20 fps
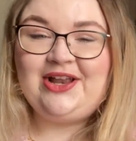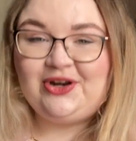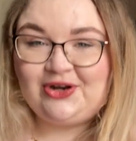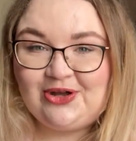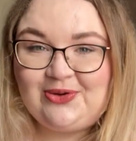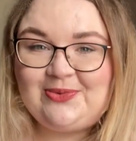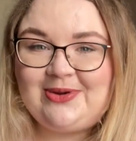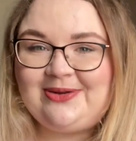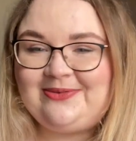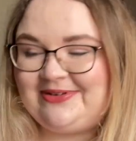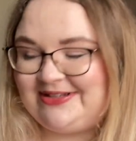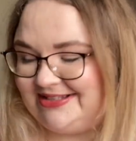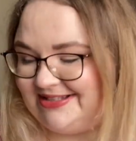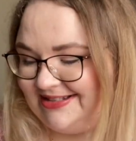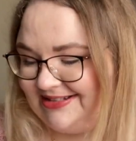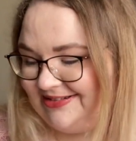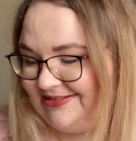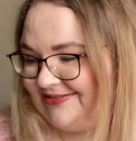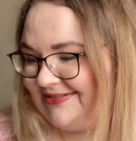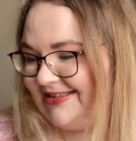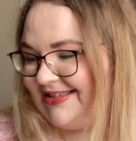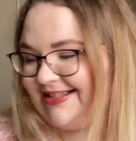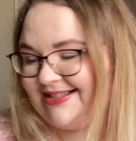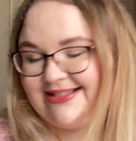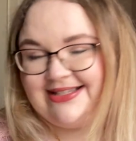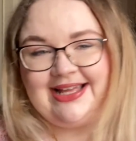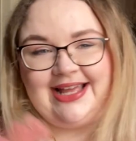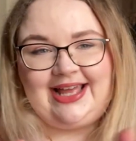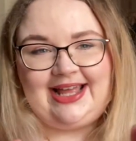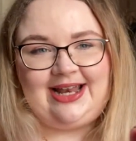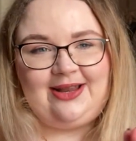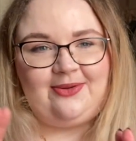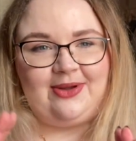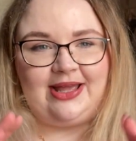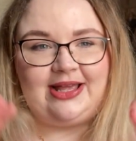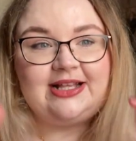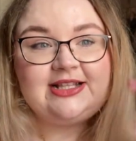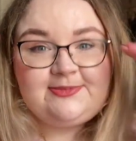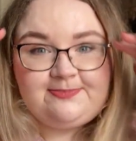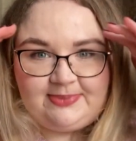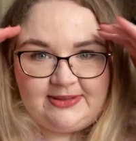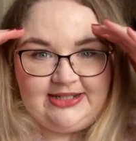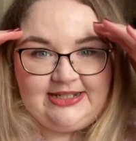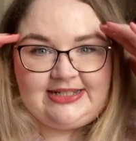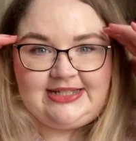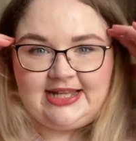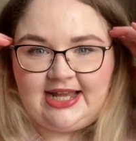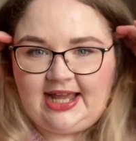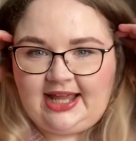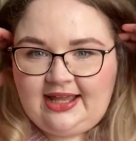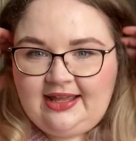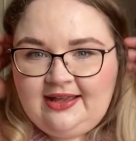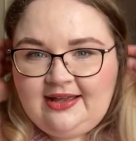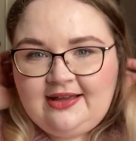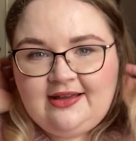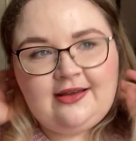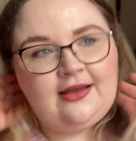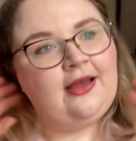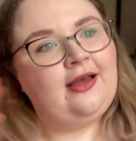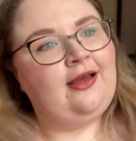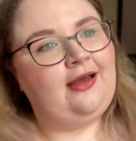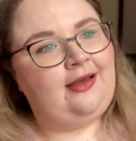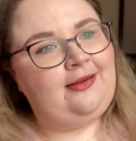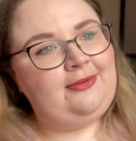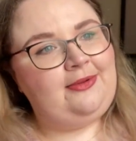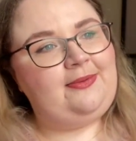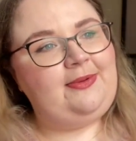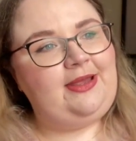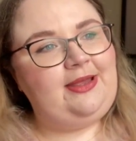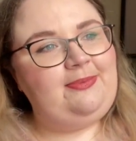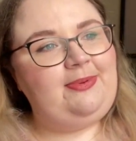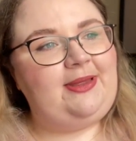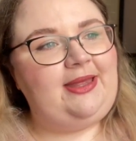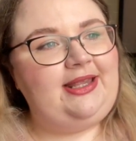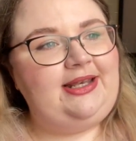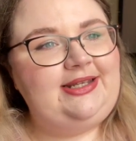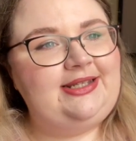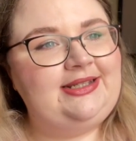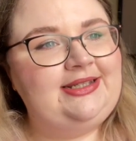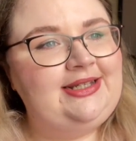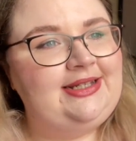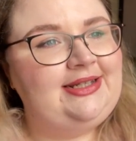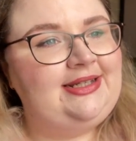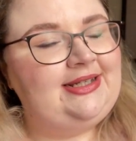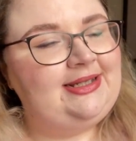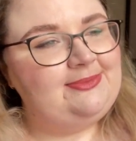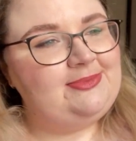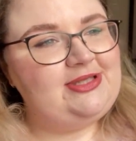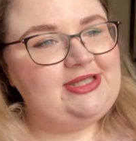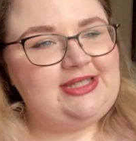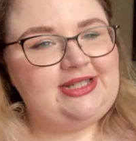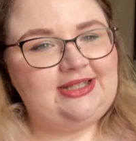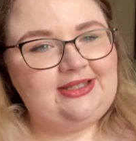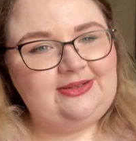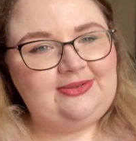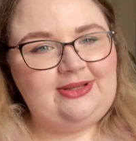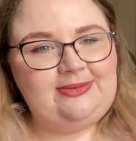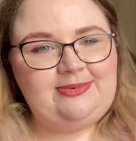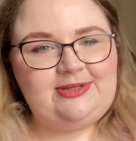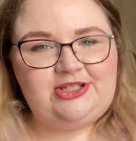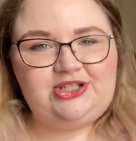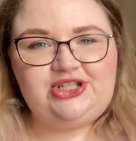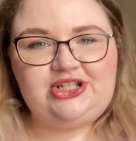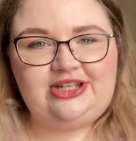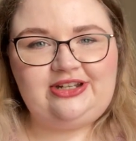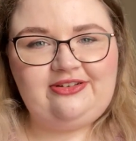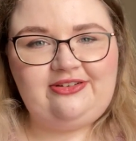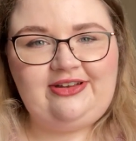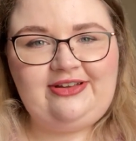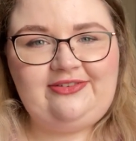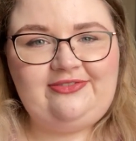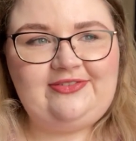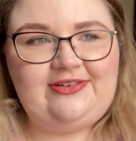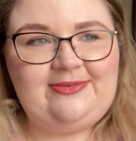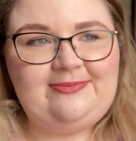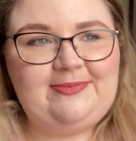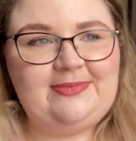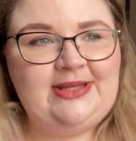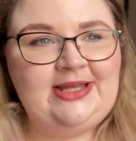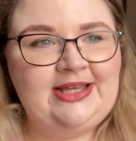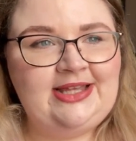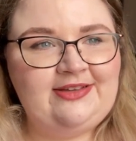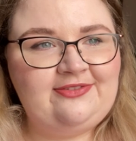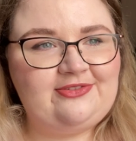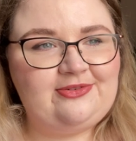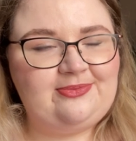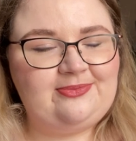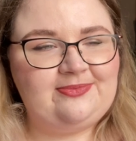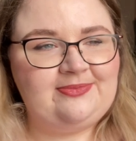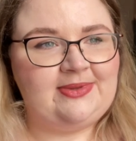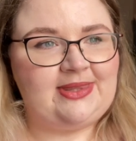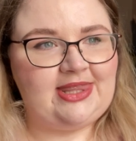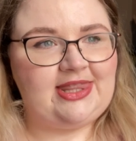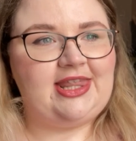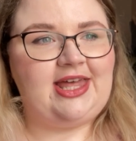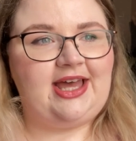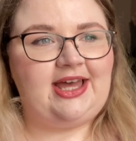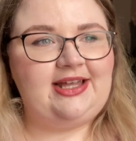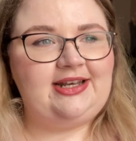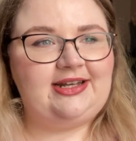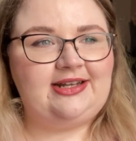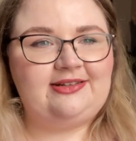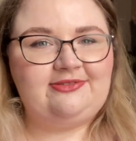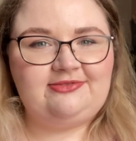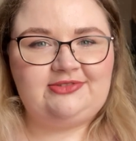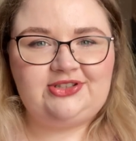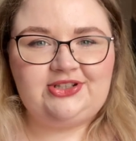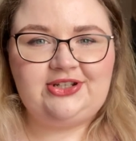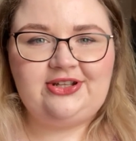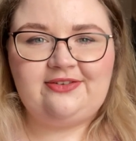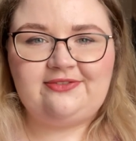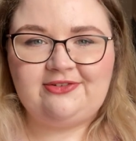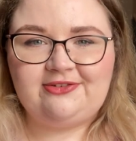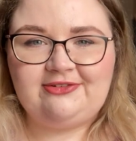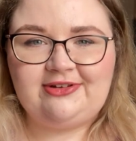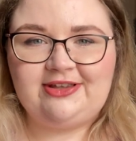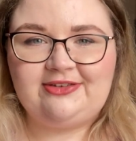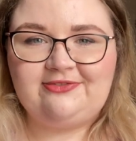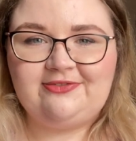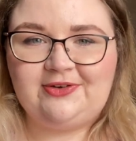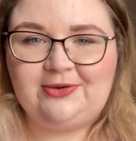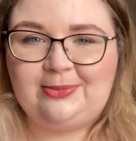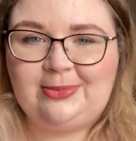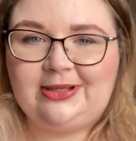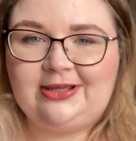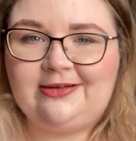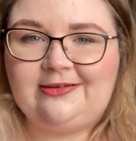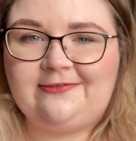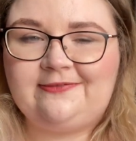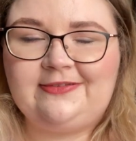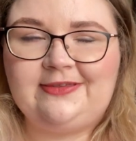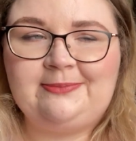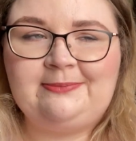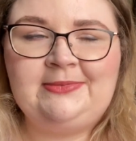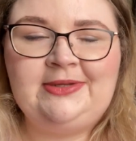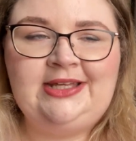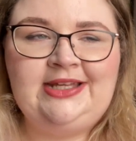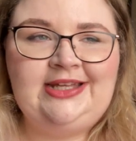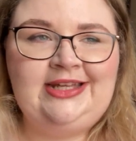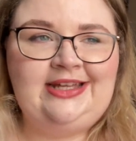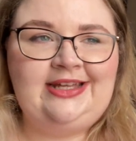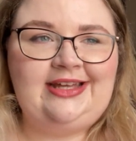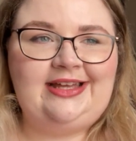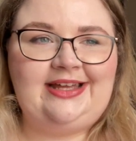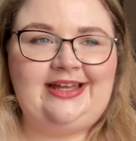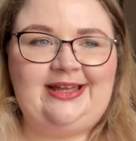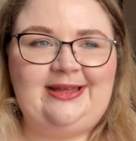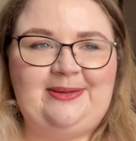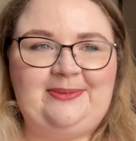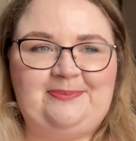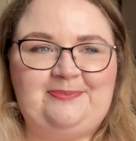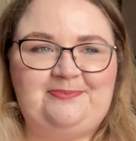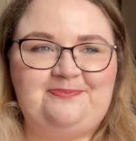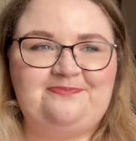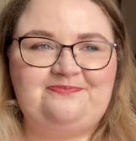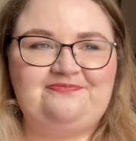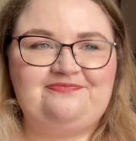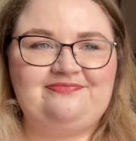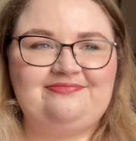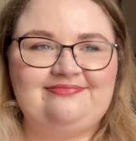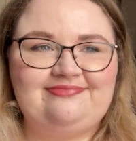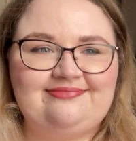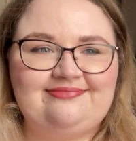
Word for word: not where I wanted to go with this. Anyway, it's been a day. I'm a wee bit, still a wee bit jittery from from that. I do have a real phobia of them. Um,